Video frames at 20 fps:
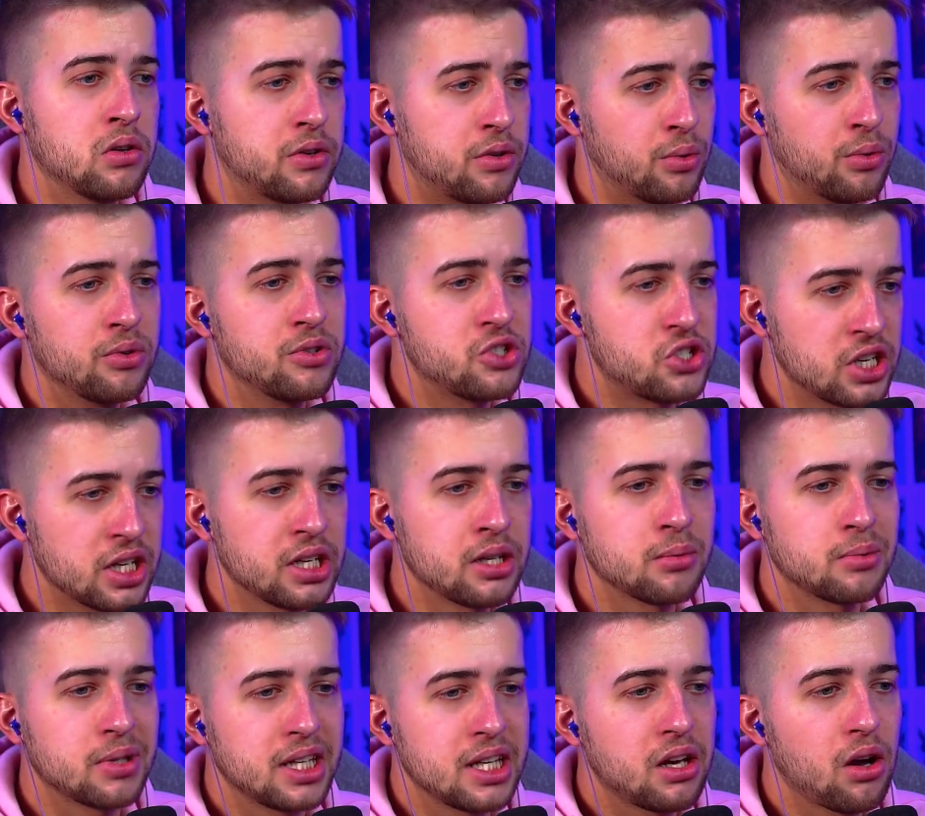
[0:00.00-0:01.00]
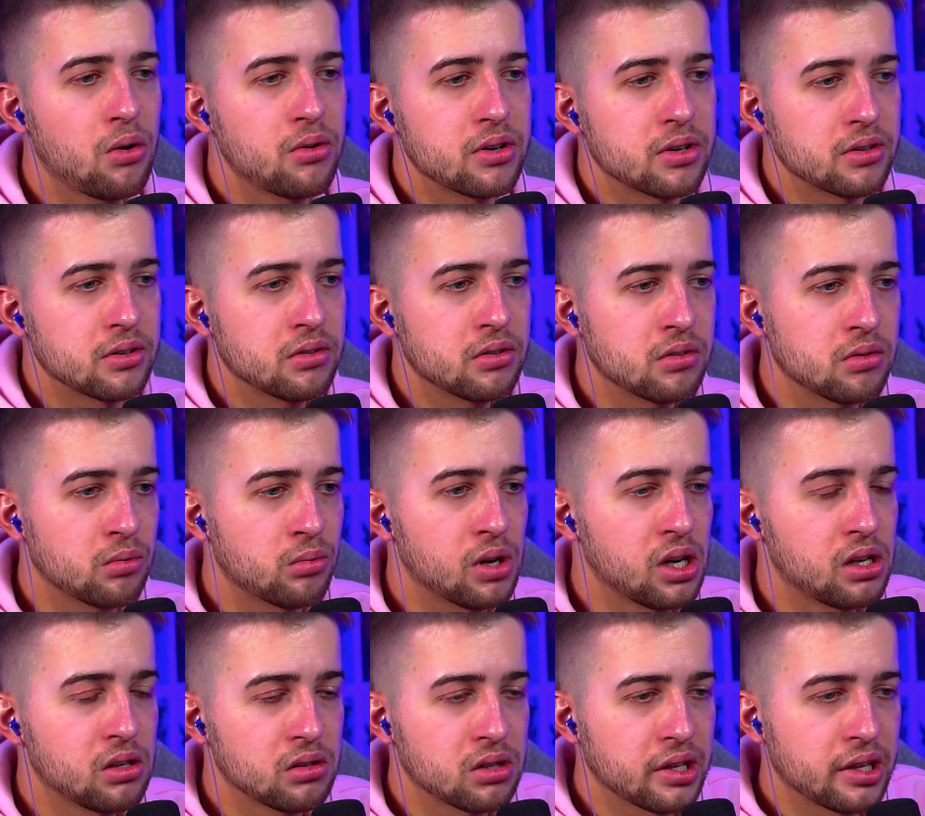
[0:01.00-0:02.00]
You're genuinely goated.
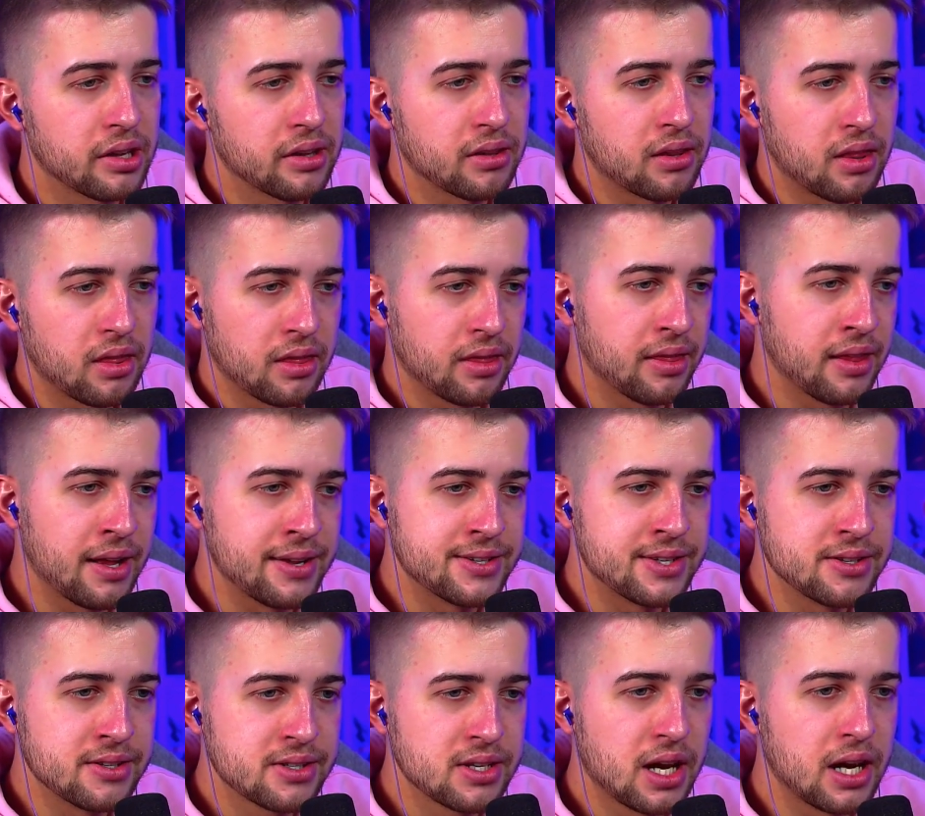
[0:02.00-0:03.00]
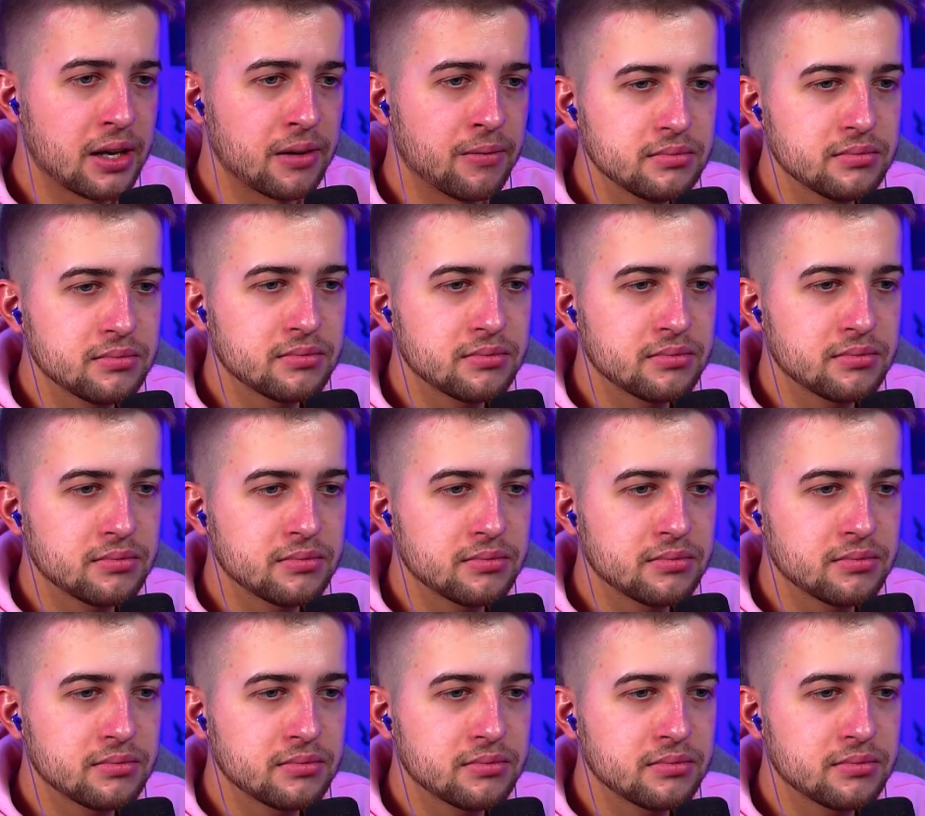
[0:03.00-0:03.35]
Well, that's insane.